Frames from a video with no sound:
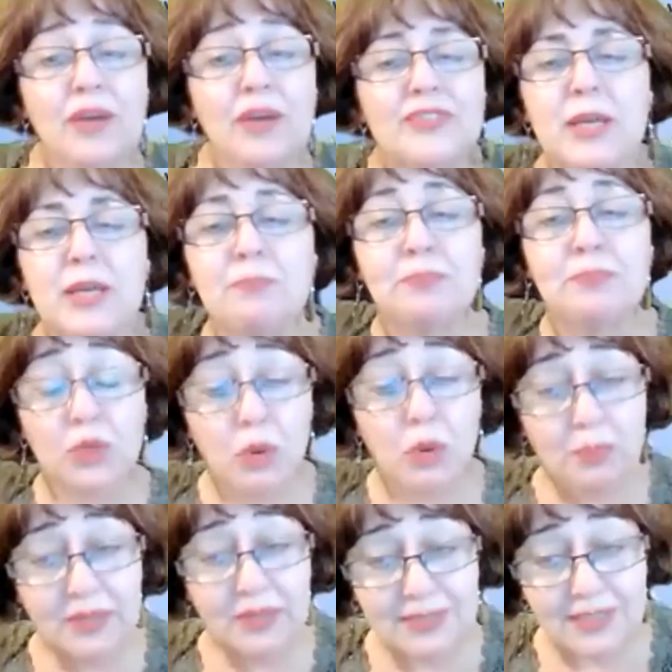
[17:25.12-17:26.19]
some
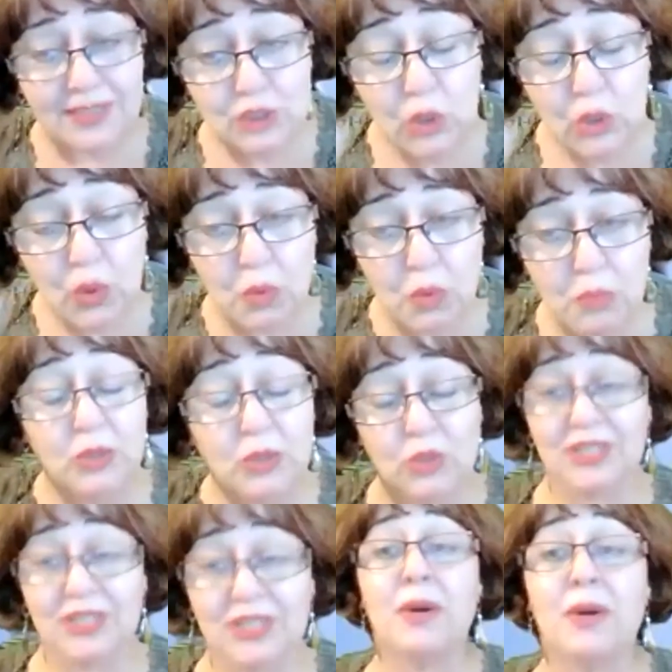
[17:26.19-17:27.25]
property at home,
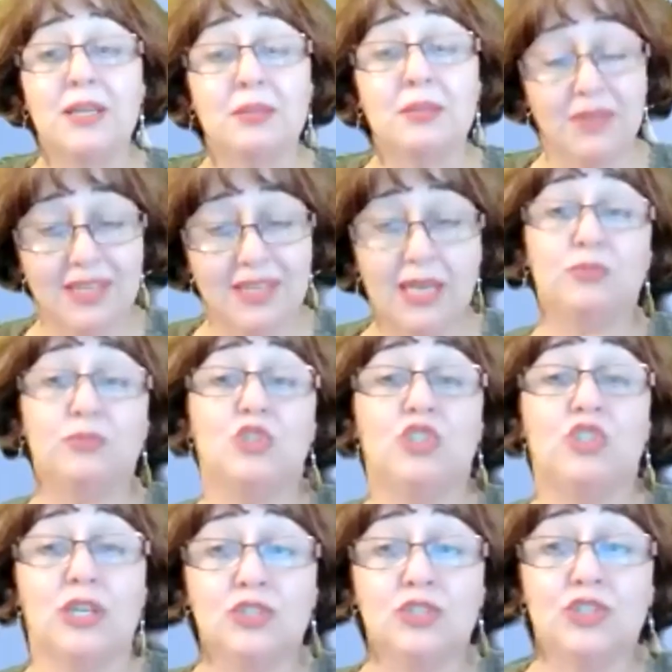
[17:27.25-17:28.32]
because it might be game
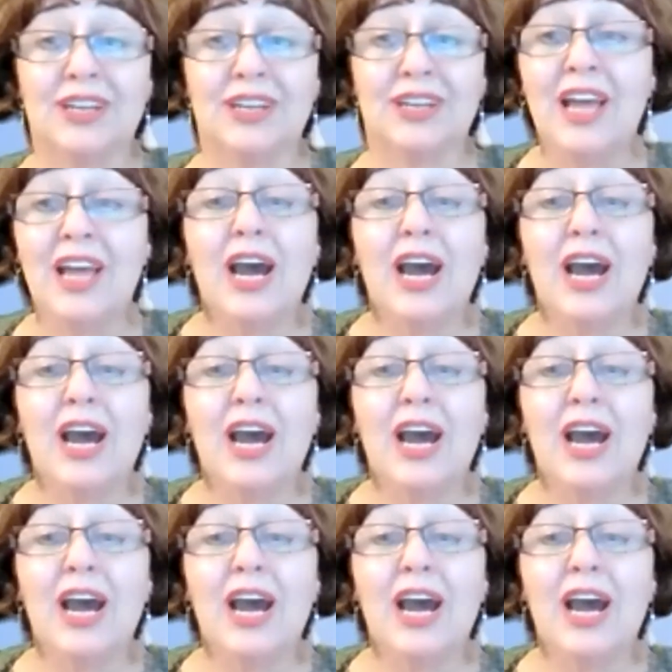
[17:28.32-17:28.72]
changer.